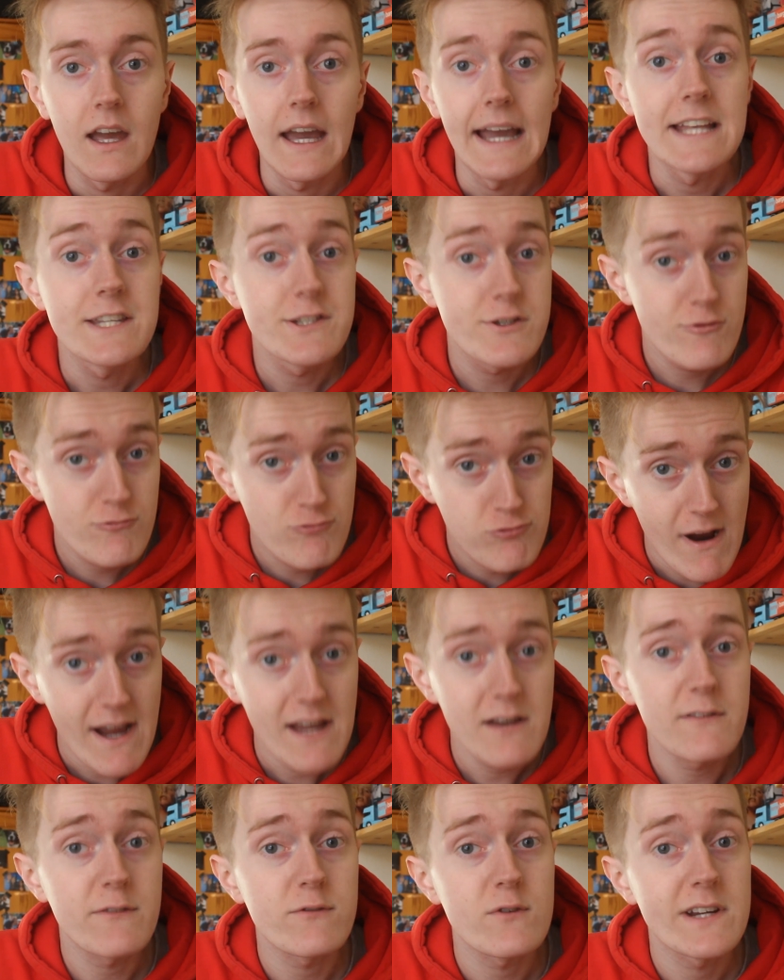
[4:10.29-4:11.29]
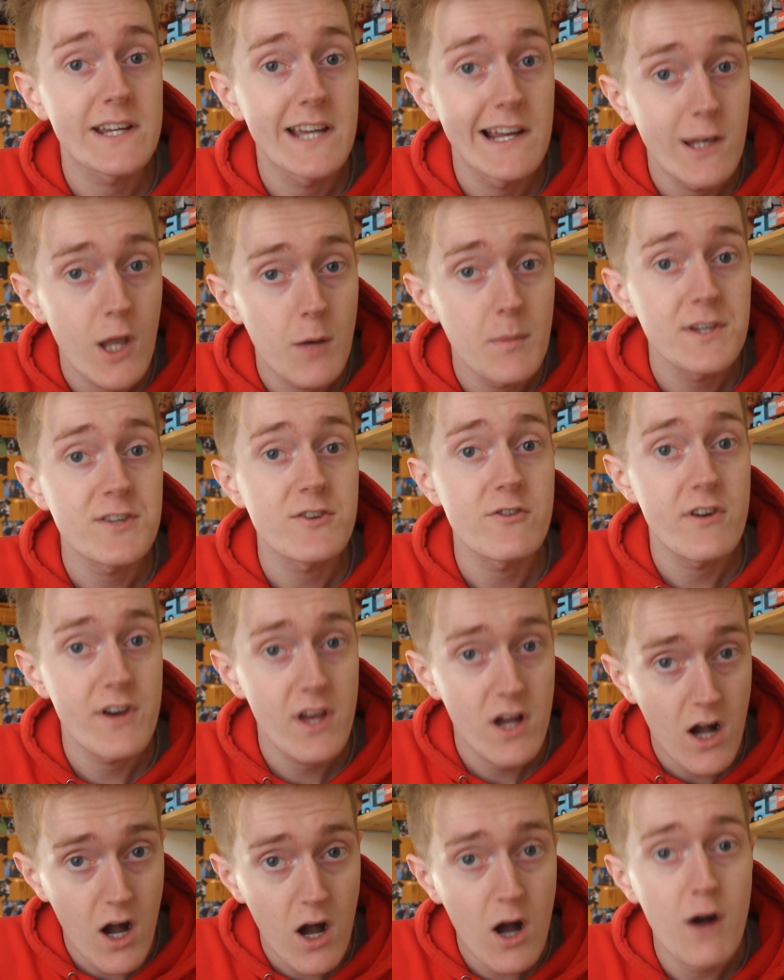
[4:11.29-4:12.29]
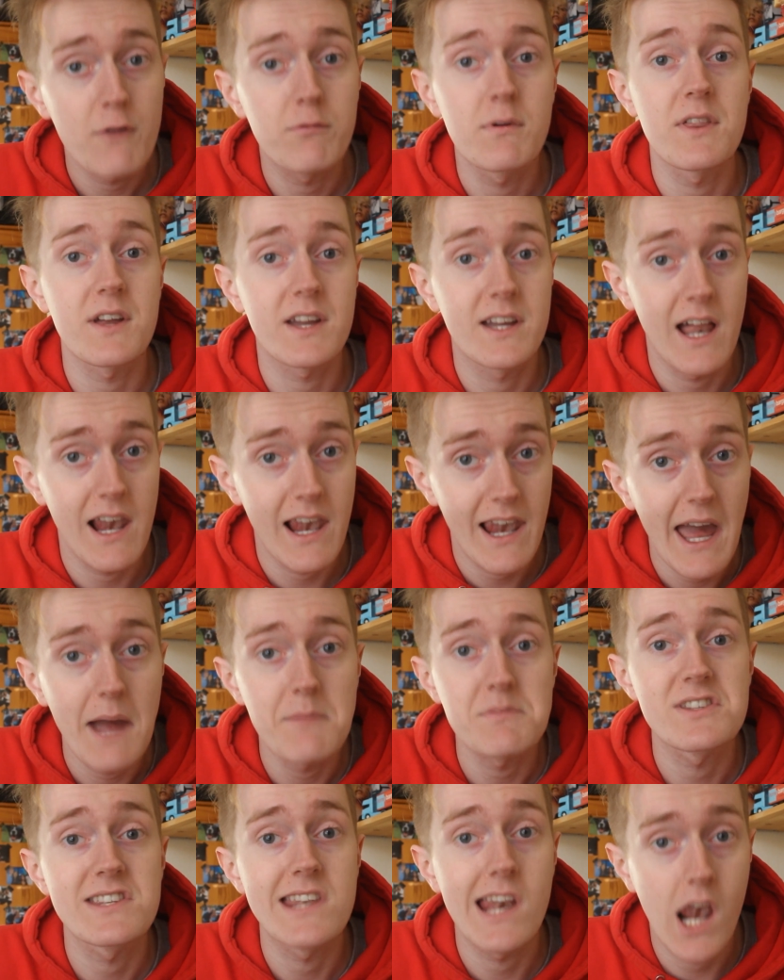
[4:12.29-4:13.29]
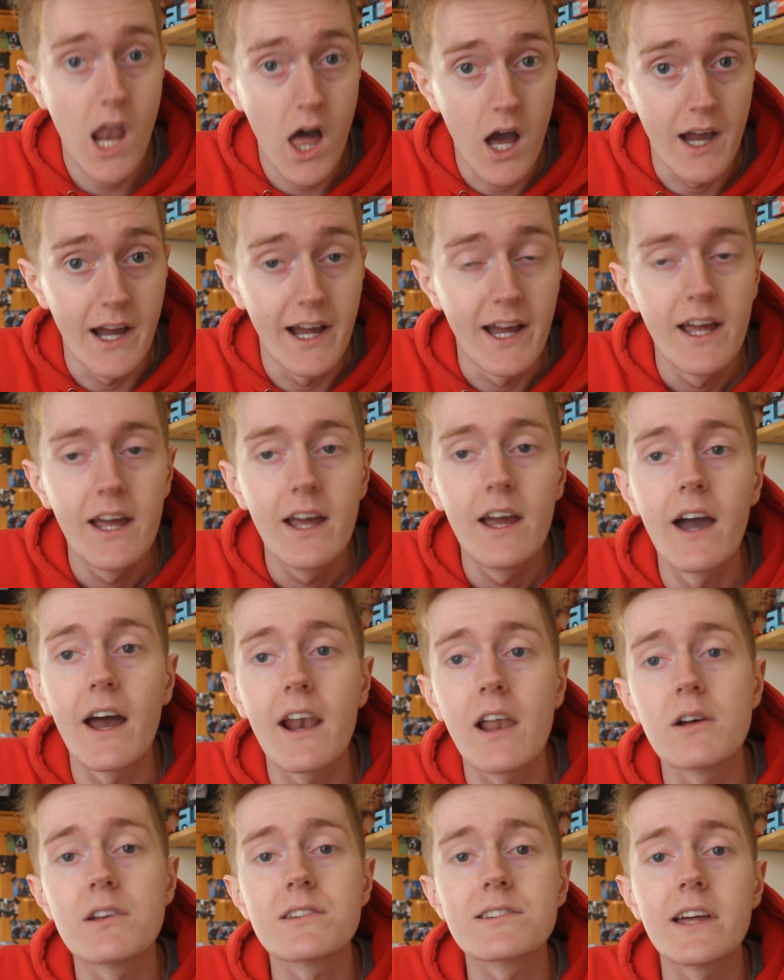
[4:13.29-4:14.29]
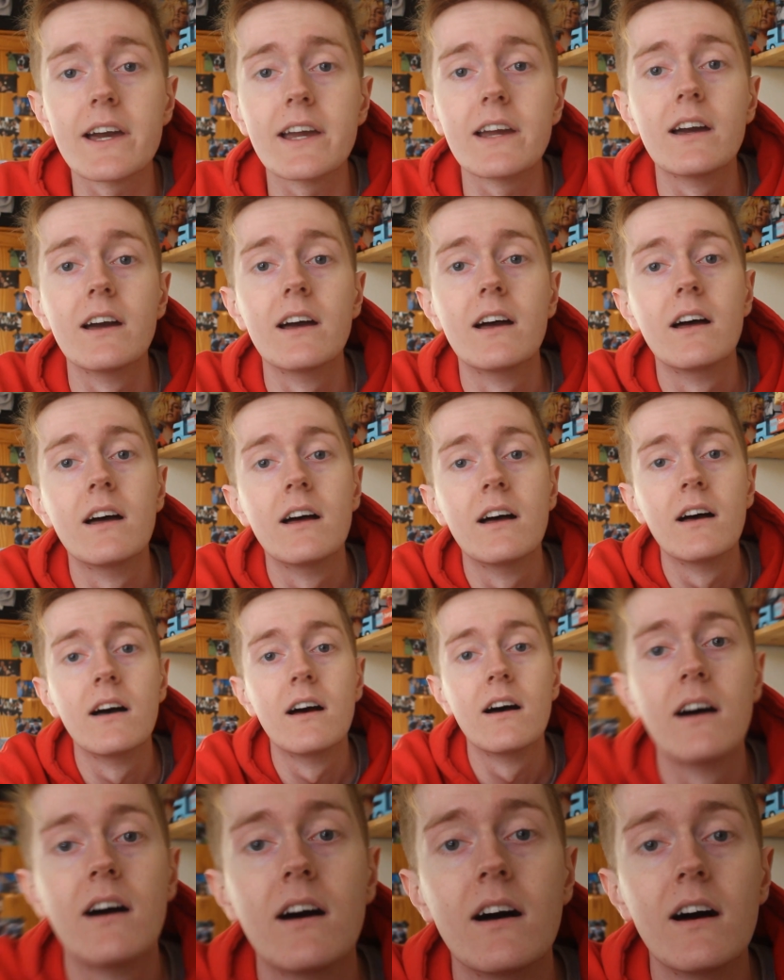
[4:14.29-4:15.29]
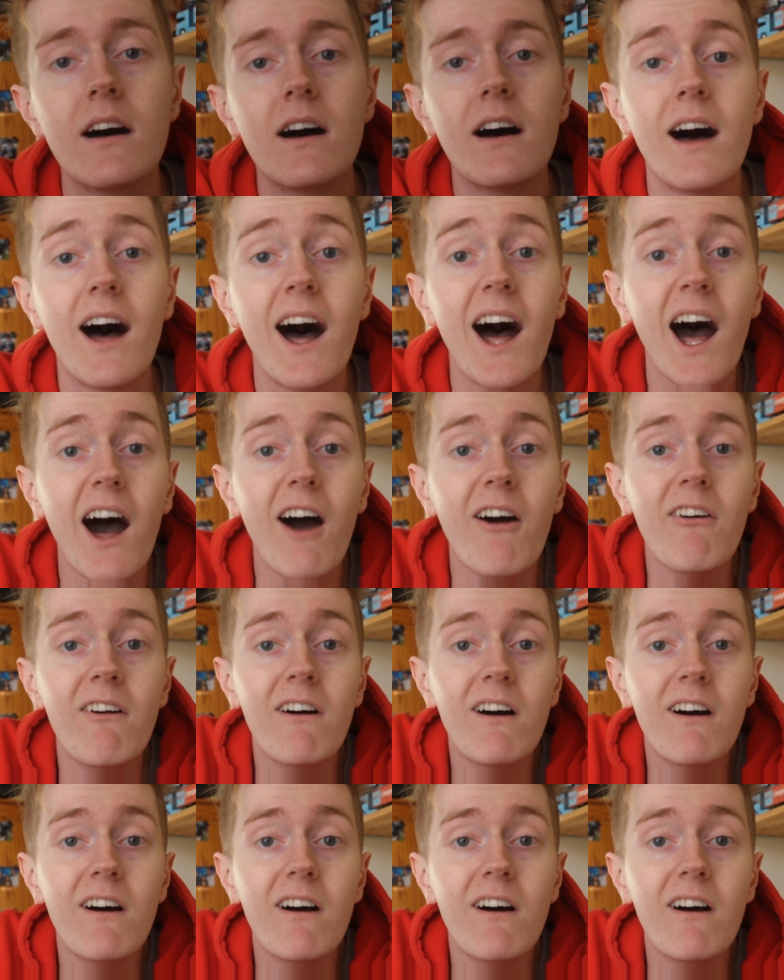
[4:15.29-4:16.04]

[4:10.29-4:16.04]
And you ran for 1.5 kilometers with a collapsed lung. And I was like, oh.